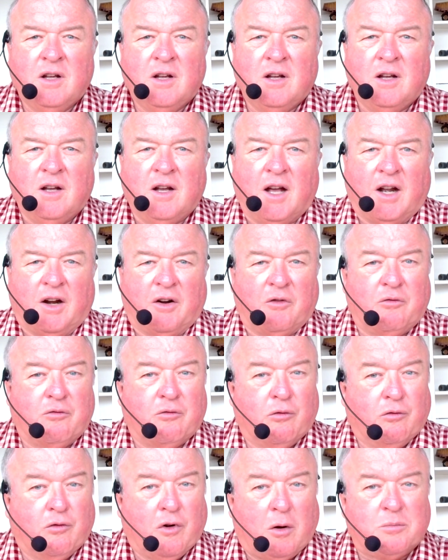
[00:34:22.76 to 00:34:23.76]
And if
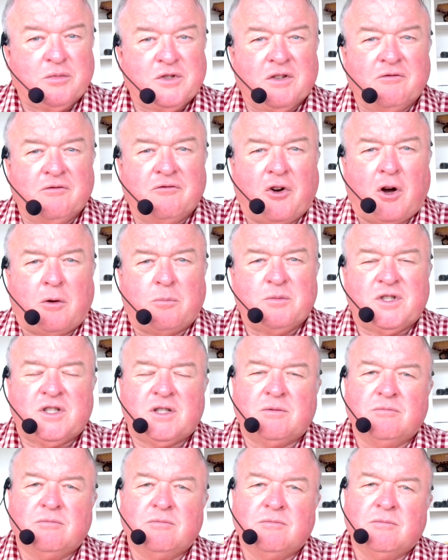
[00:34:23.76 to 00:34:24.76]
ROPS and FOPS,
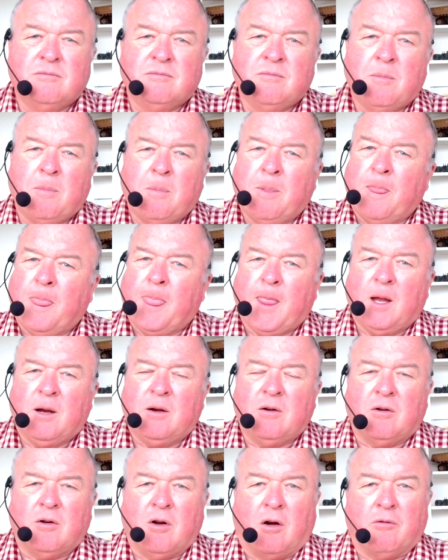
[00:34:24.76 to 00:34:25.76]

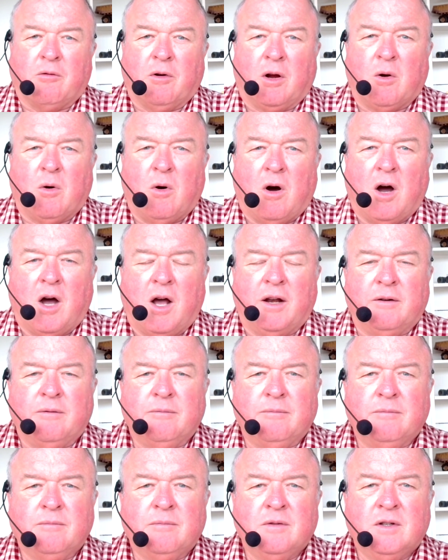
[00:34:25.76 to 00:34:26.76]
not required.
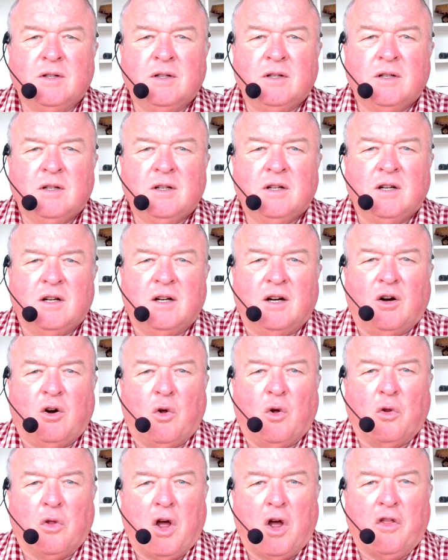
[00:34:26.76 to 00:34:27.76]

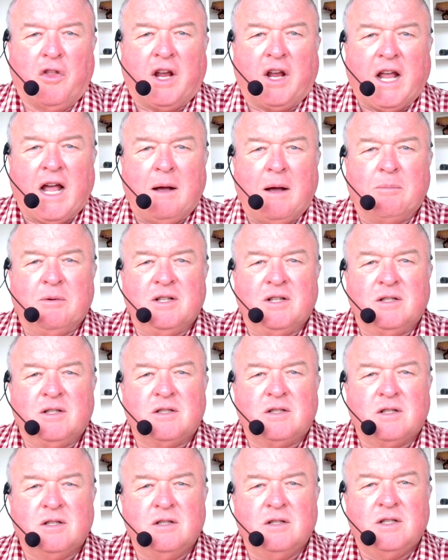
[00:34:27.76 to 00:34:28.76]
Although the cabins
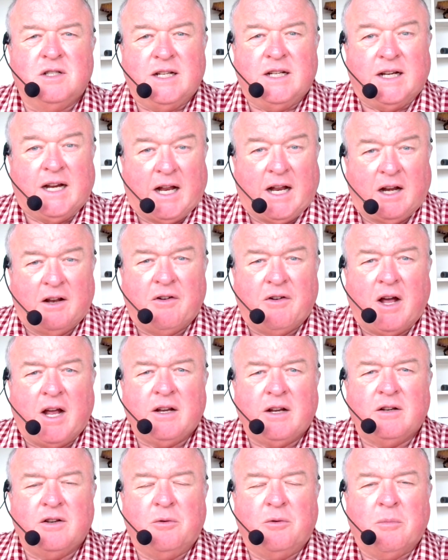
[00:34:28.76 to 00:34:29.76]
did elevate
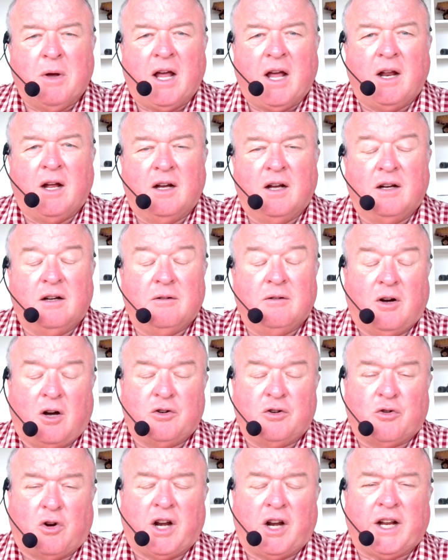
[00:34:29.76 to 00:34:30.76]

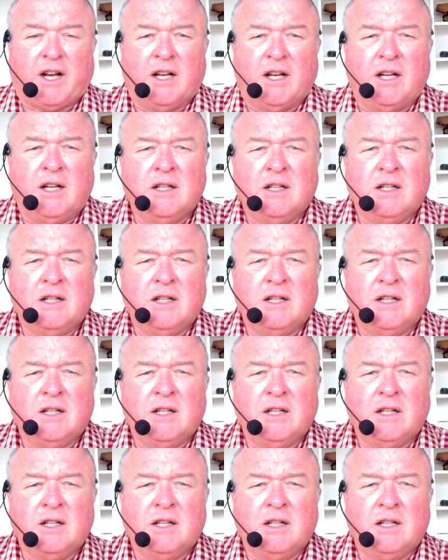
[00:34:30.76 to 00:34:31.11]
hydraulically